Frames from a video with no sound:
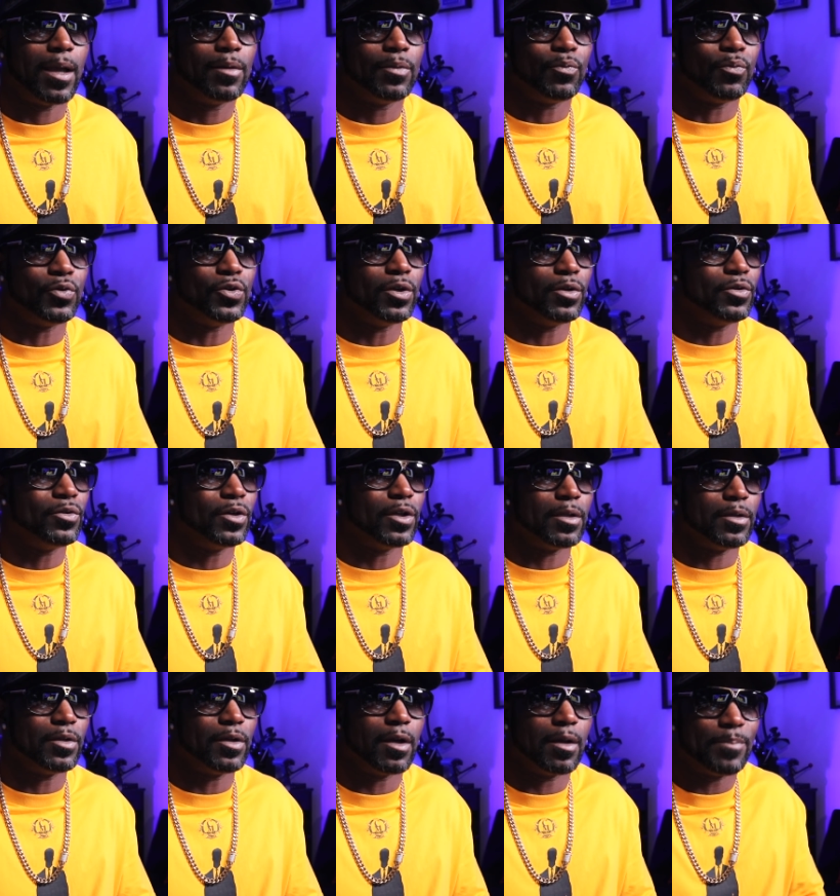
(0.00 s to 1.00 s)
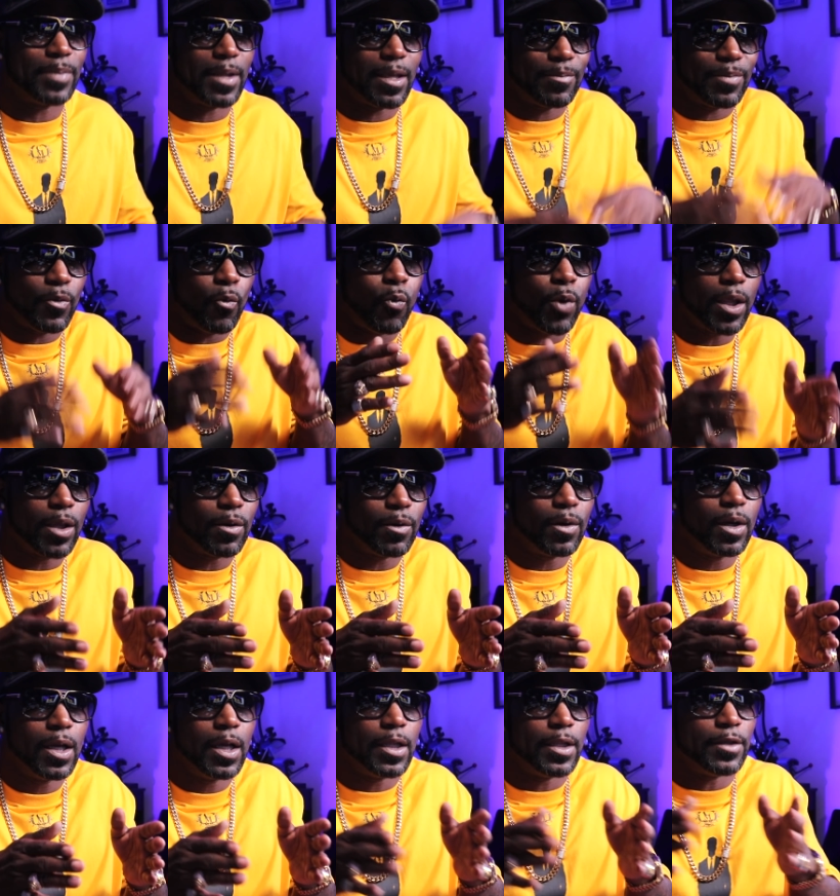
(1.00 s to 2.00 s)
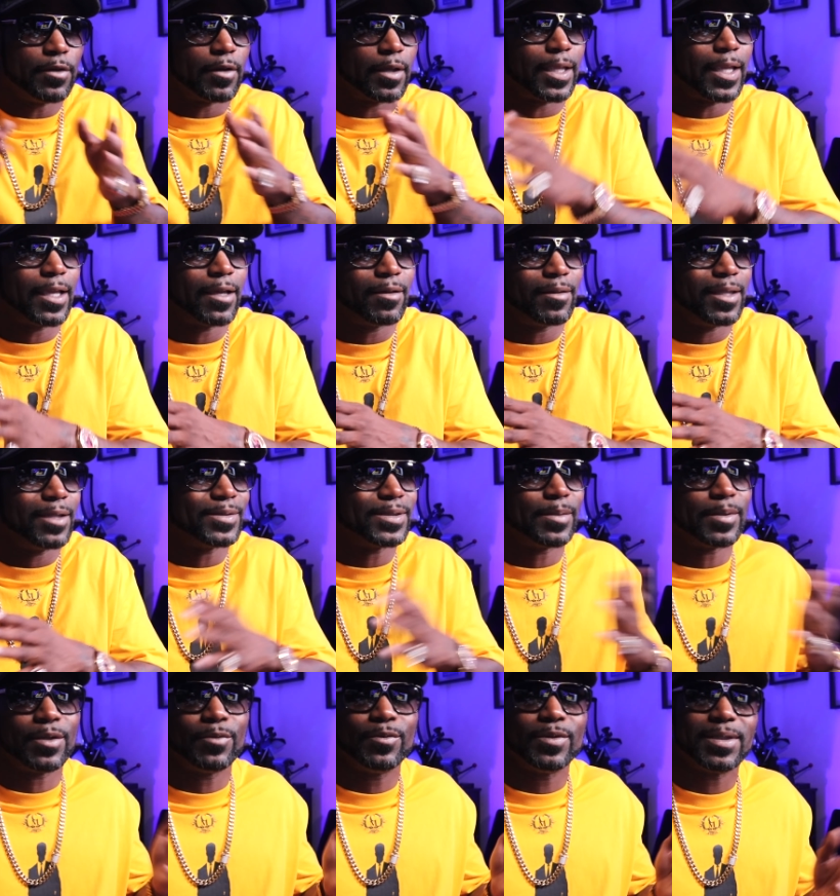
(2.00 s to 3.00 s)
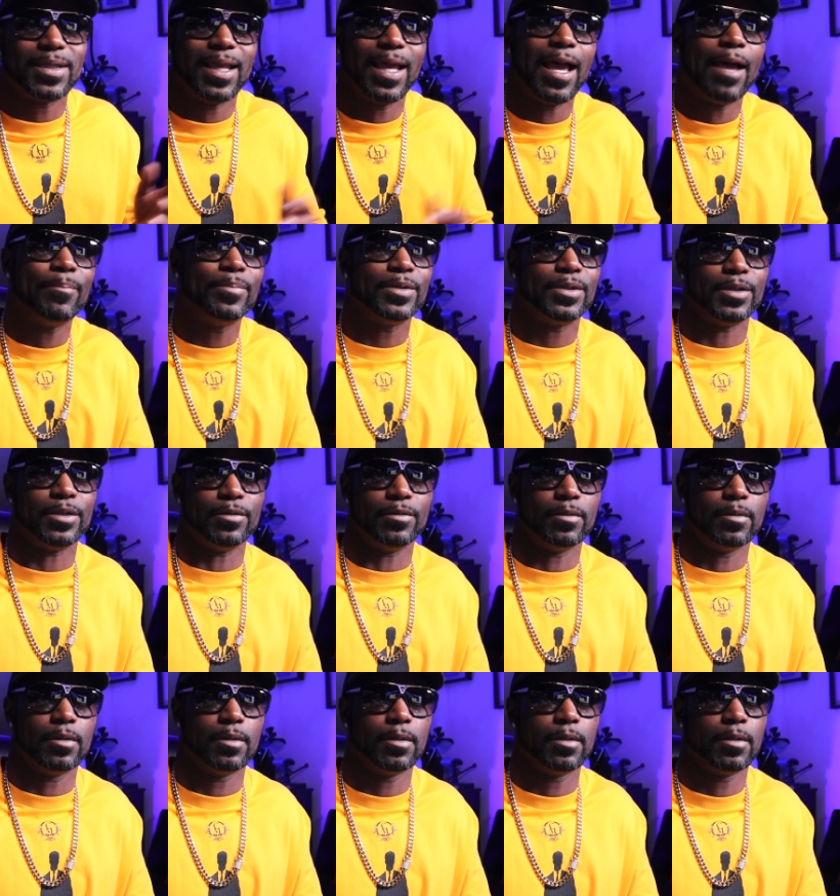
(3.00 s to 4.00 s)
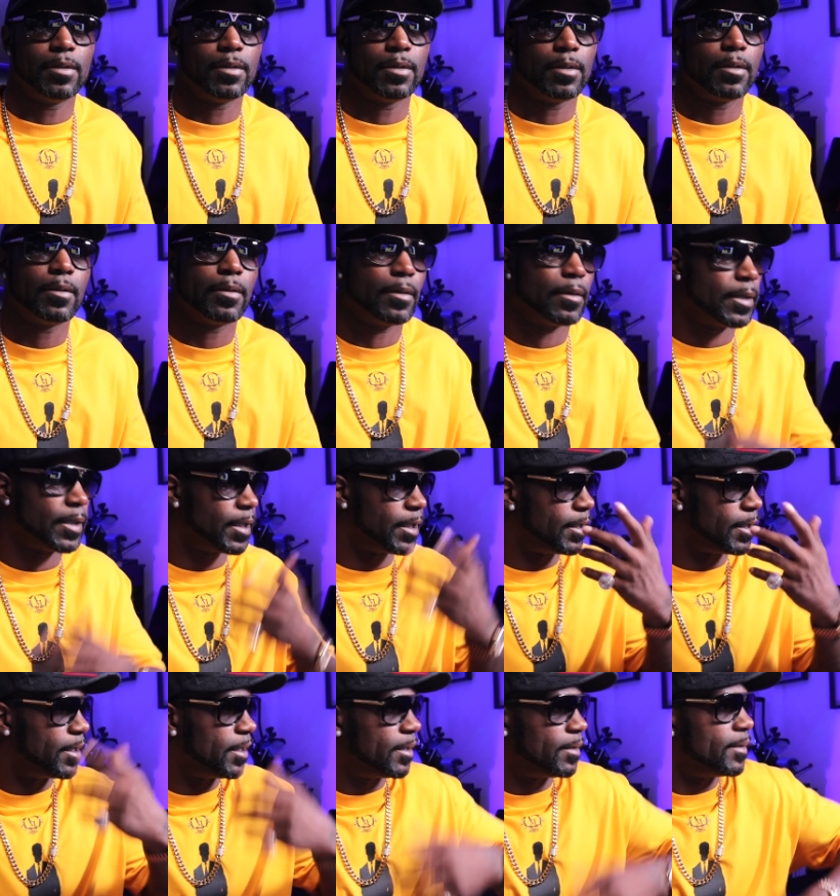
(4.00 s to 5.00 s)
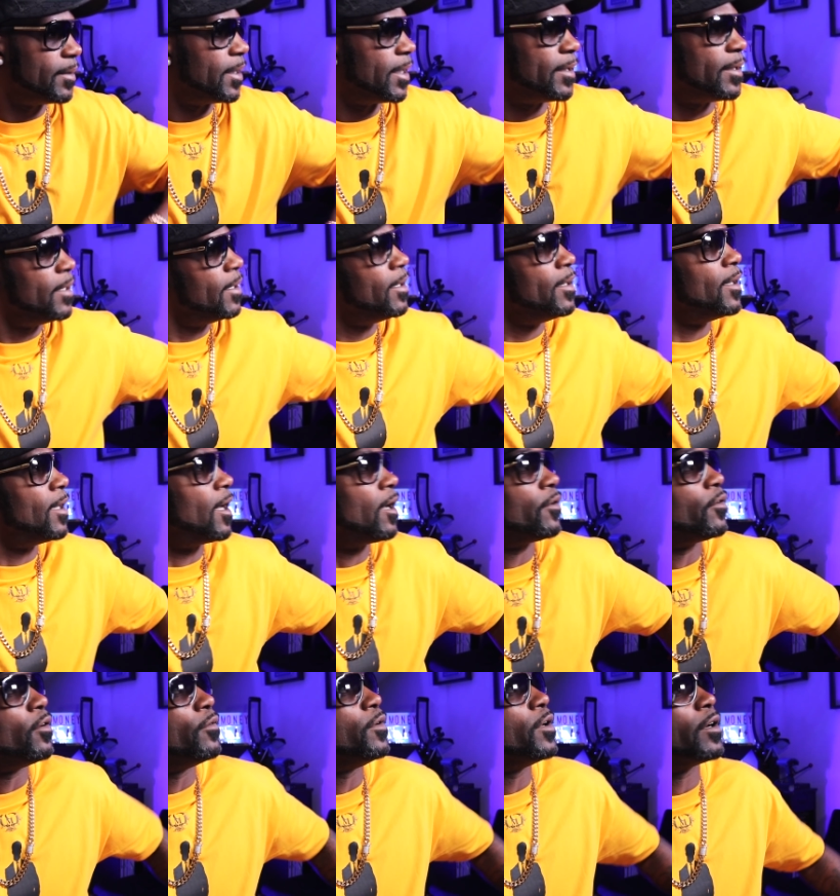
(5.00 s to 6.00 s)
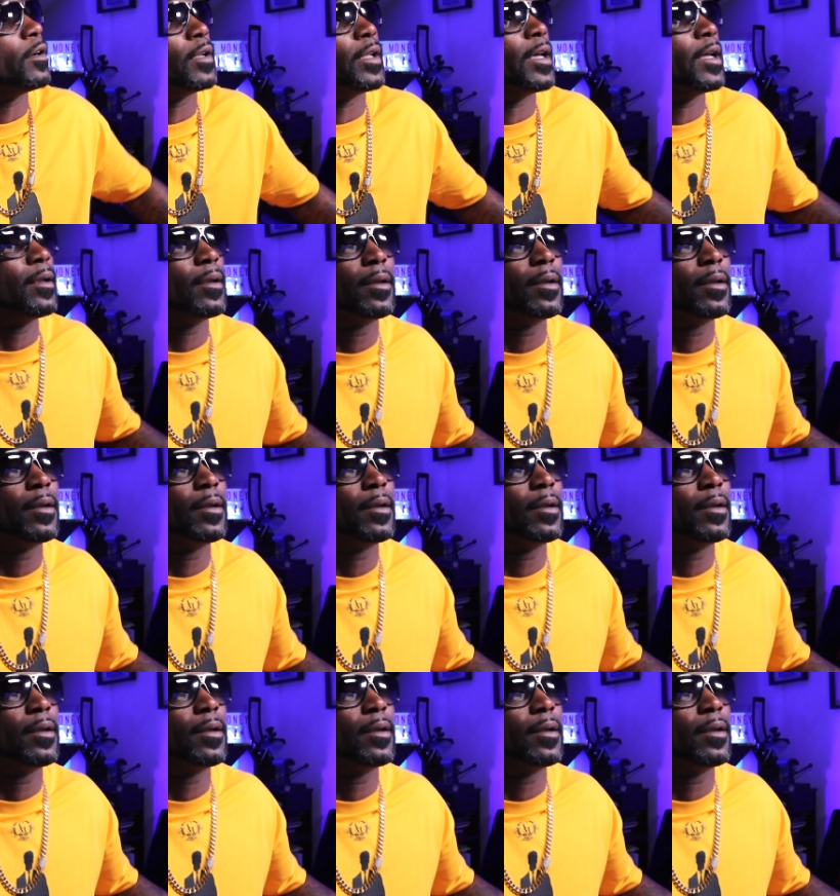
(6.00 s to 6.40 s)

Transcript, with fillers: you're gonna be able to will your account if something was to happen to you. Okay, I don't know if you heard that.